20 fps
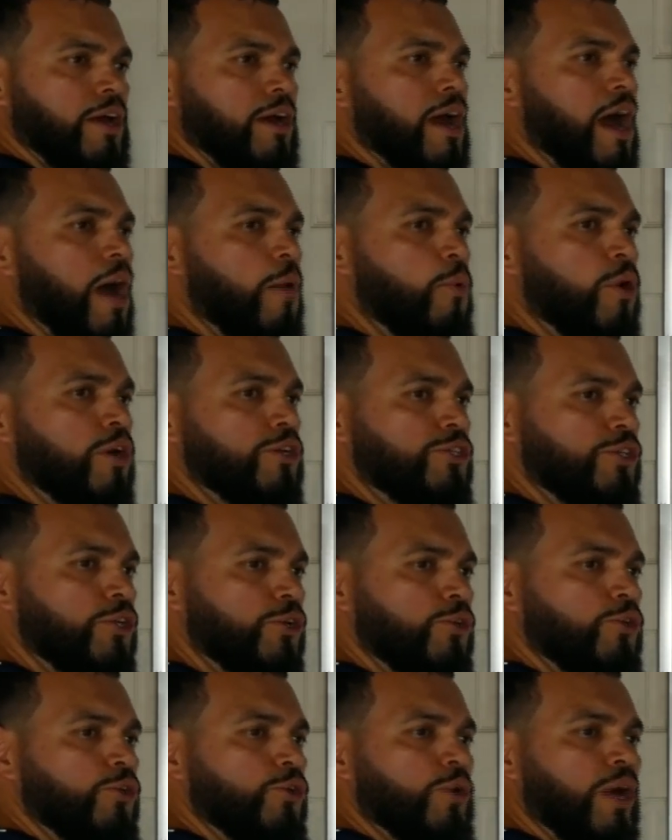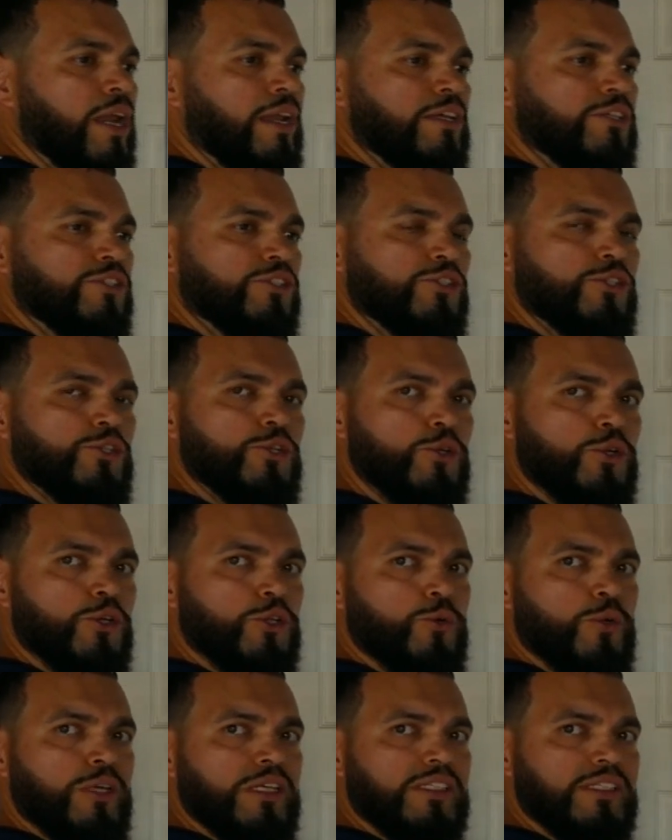I want you to do at least 2 to
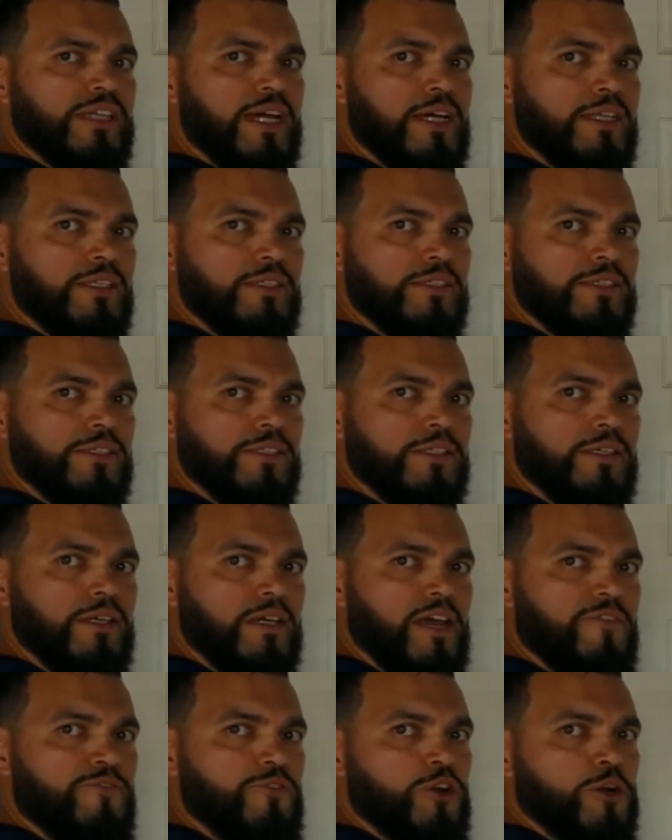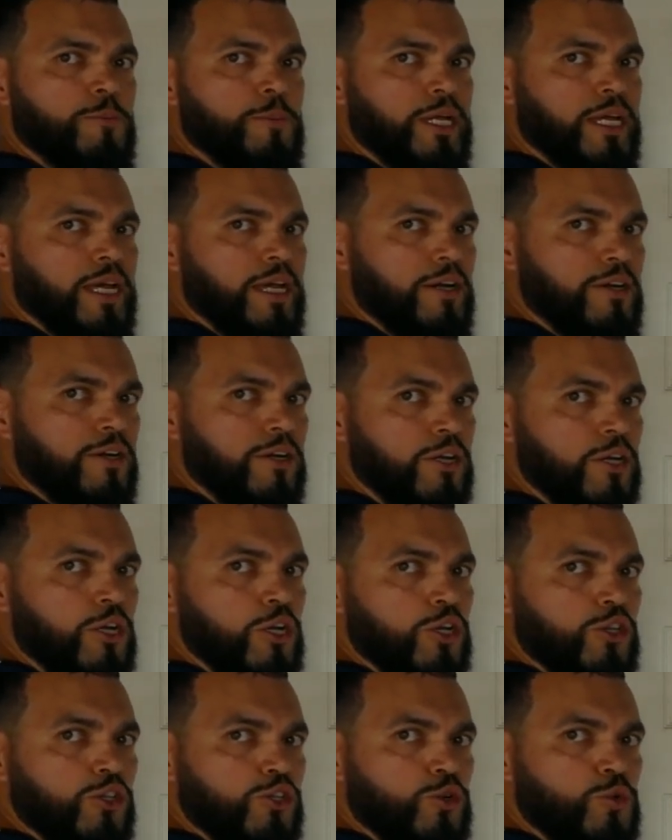3 sets if you're a beginner.
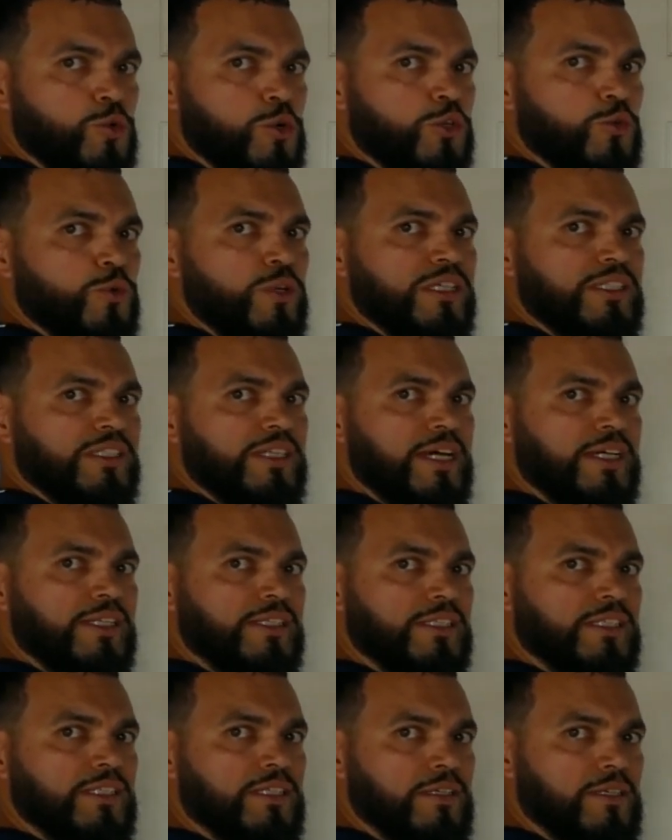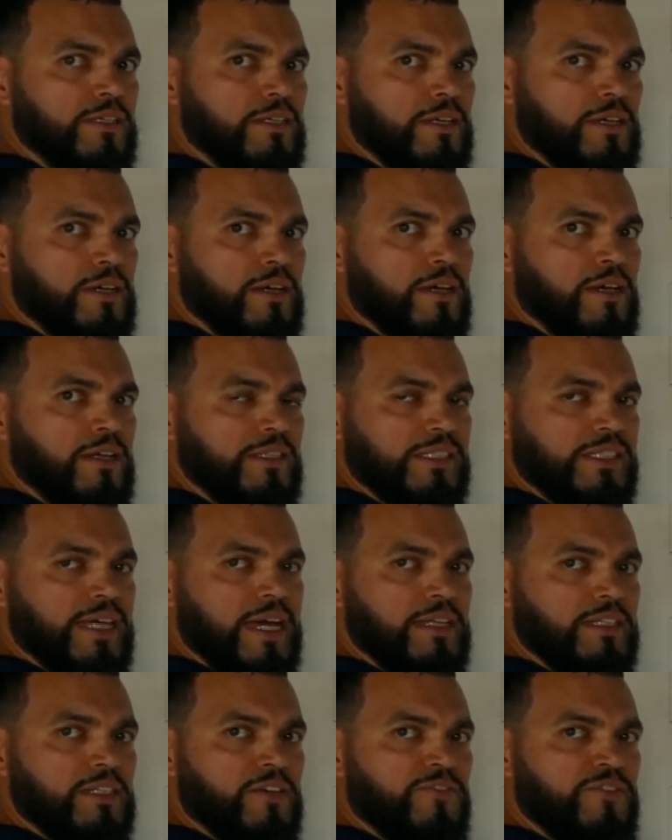2 or 3 sets,
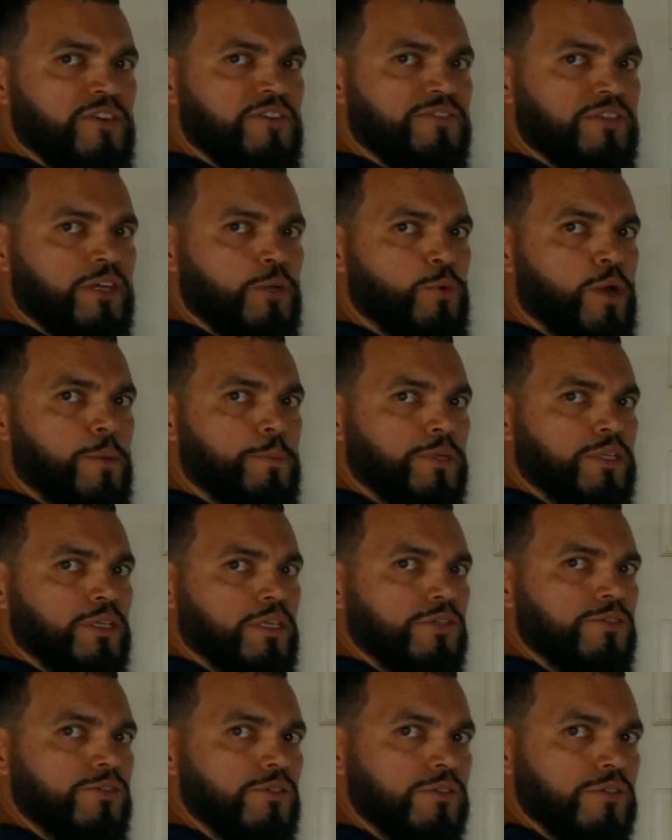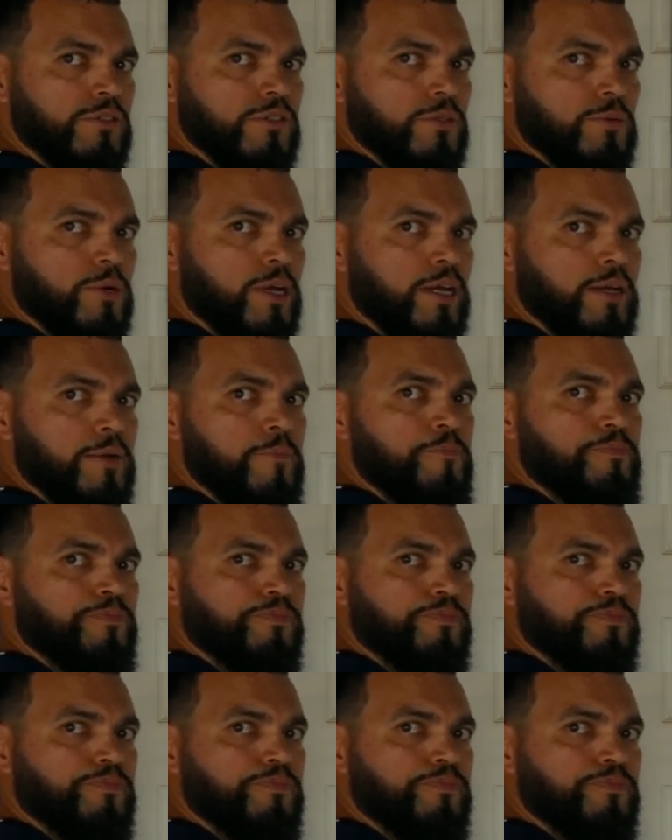10 to 15 repetitions, right?